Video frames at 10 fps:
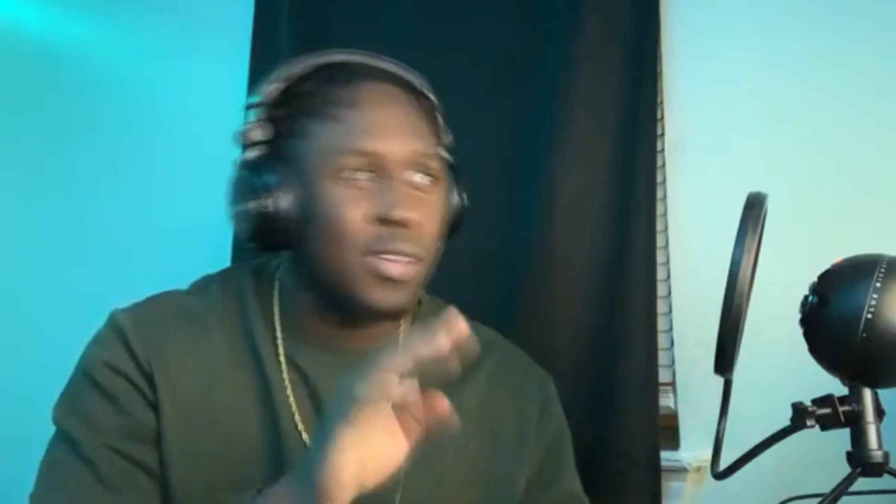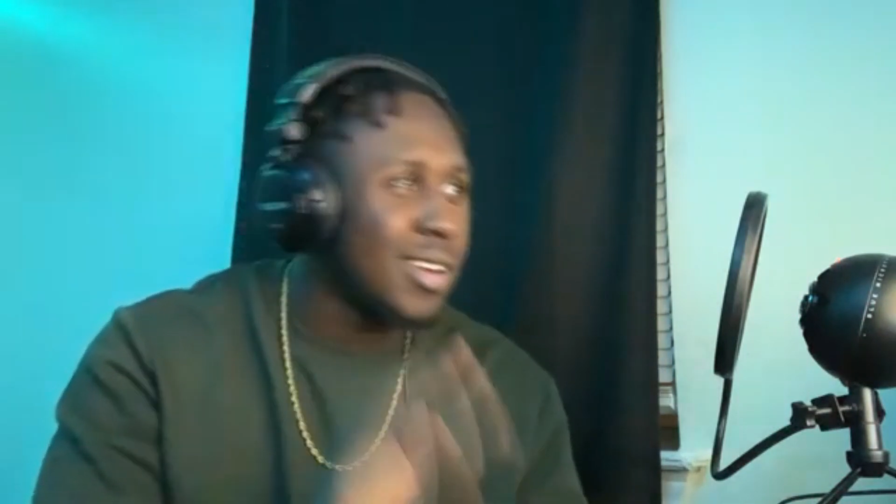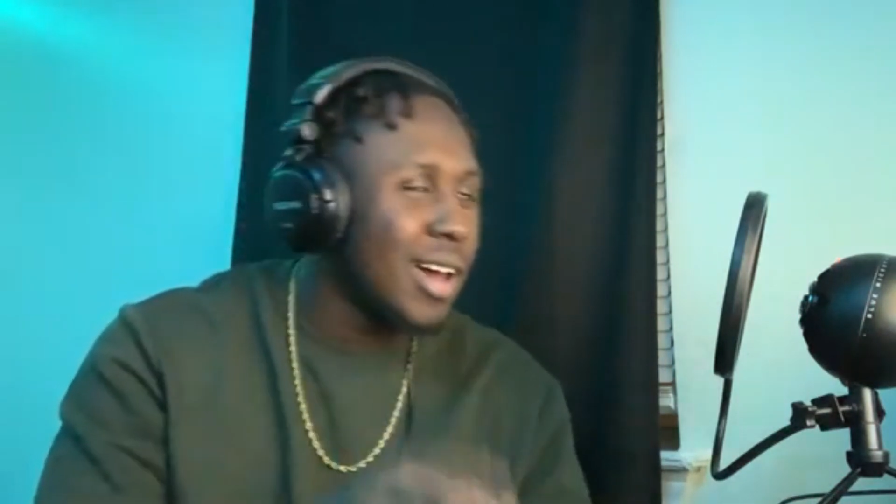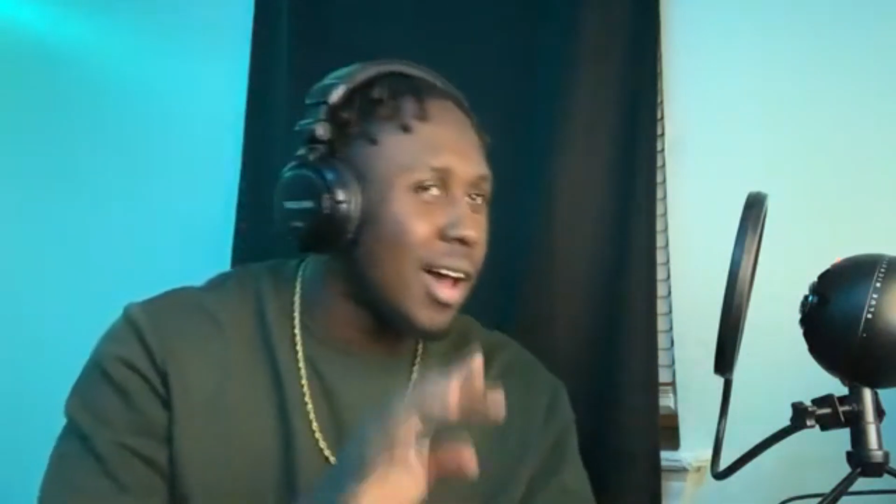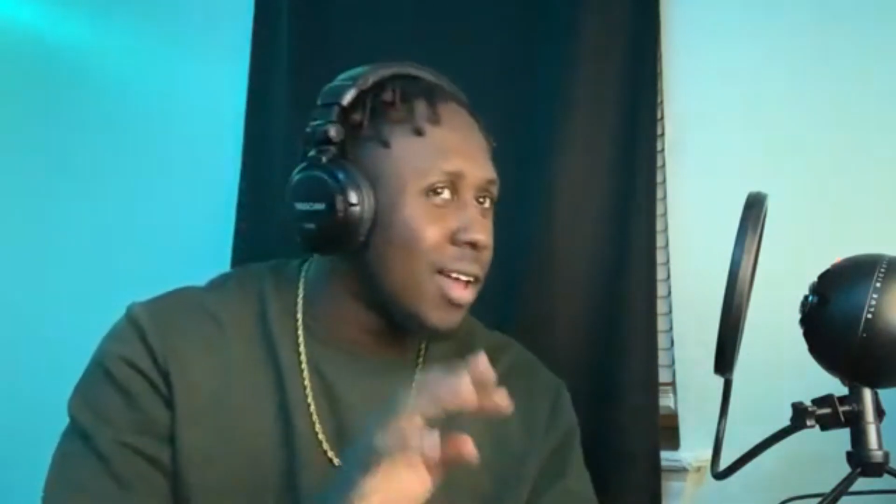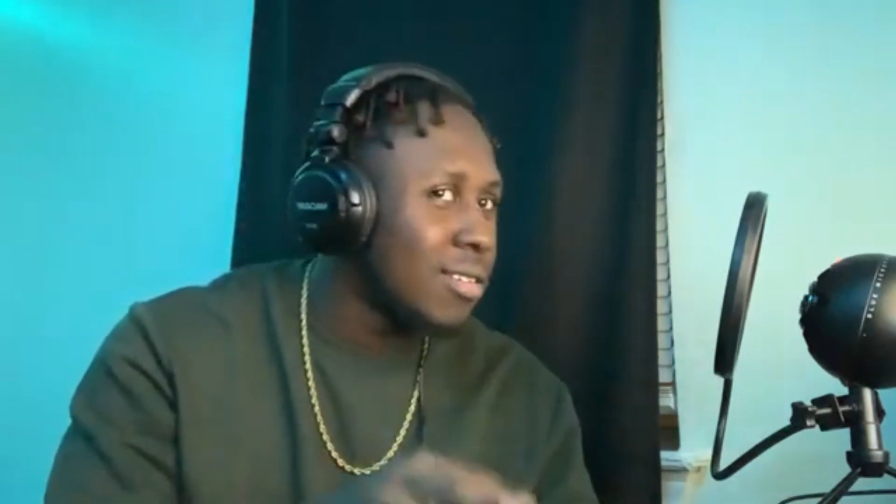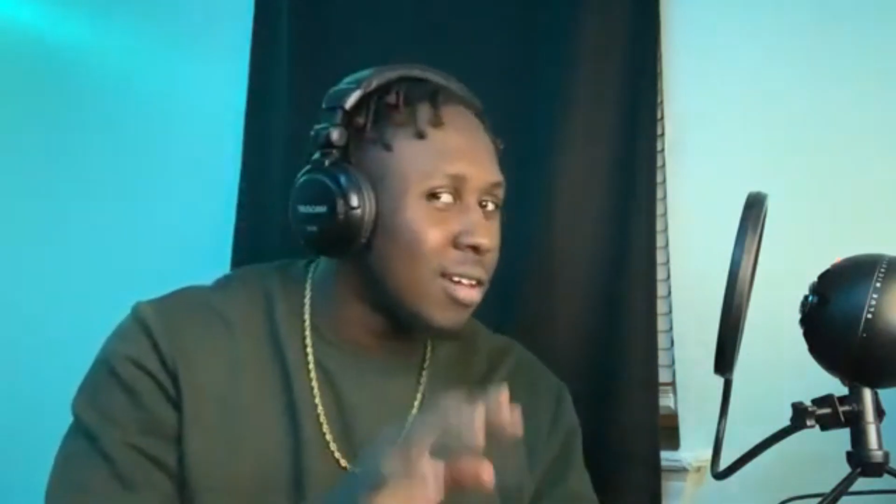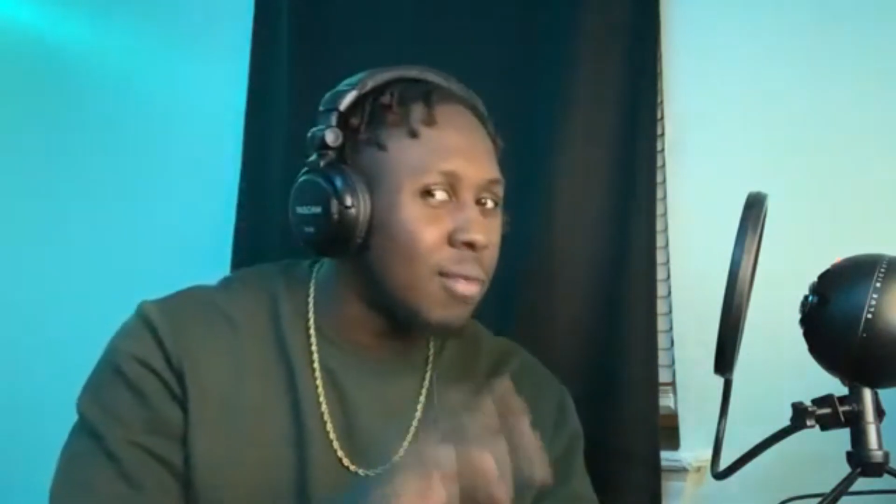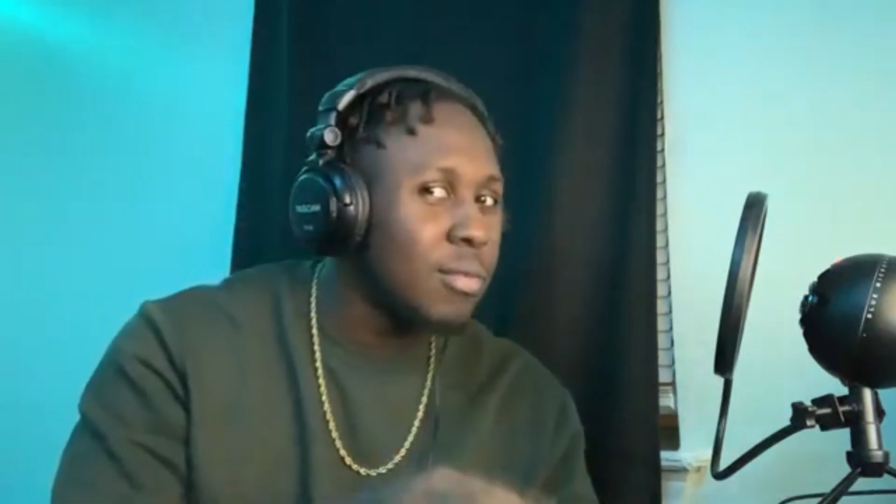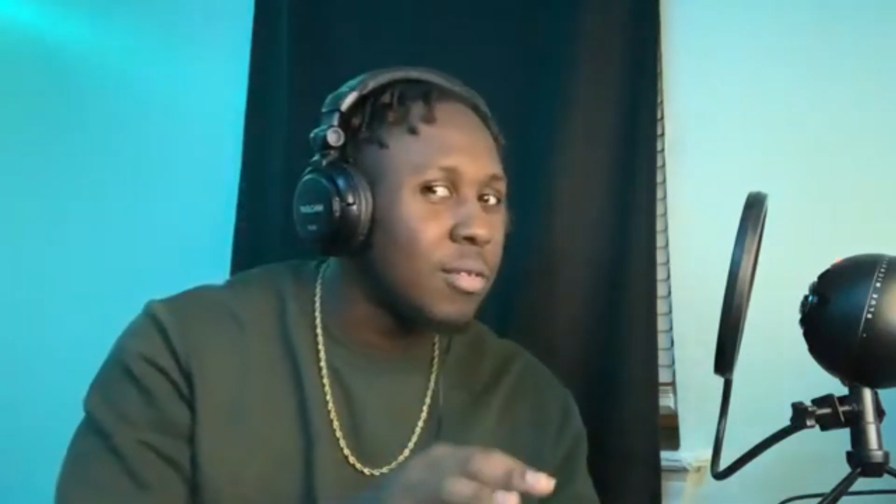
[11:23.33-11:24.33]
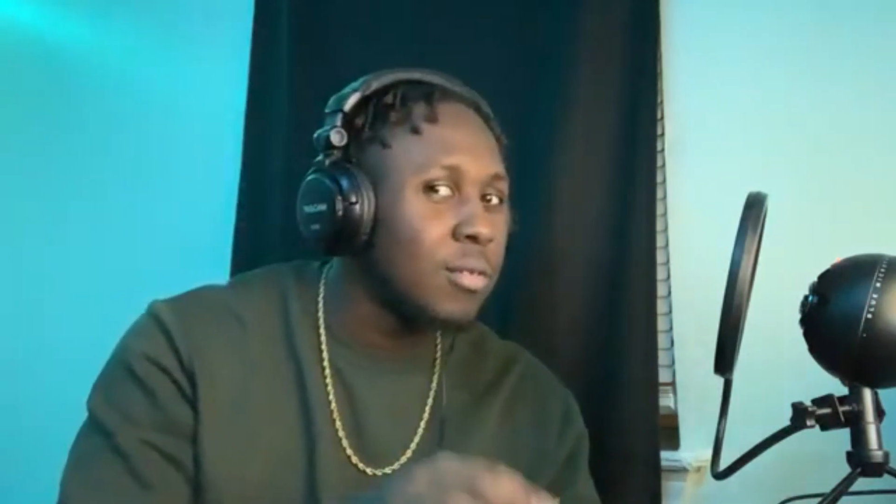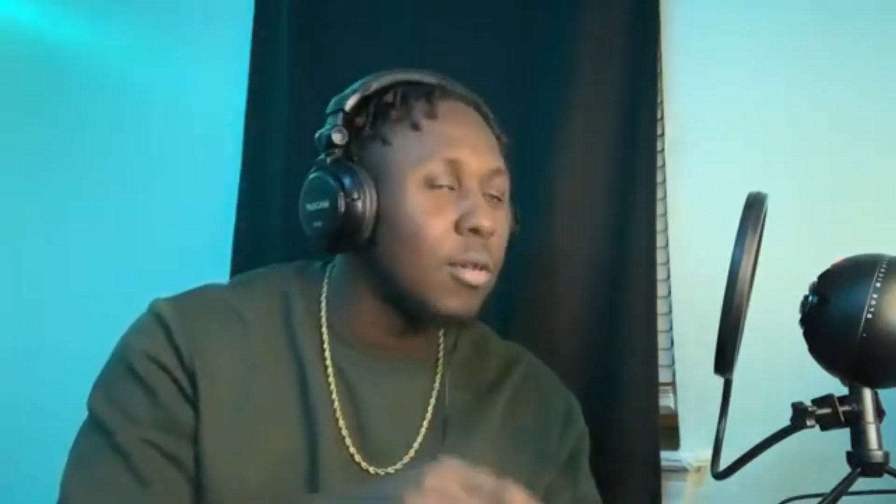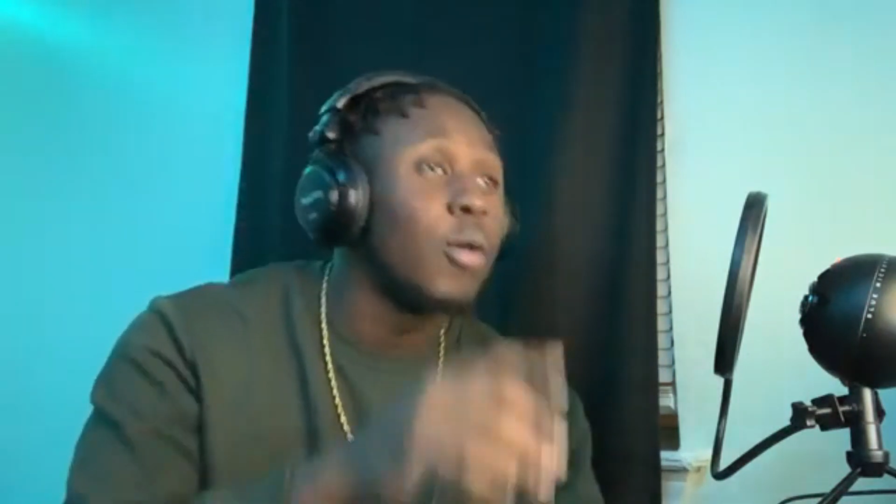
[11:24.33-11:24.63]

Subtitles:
than the high top 2s.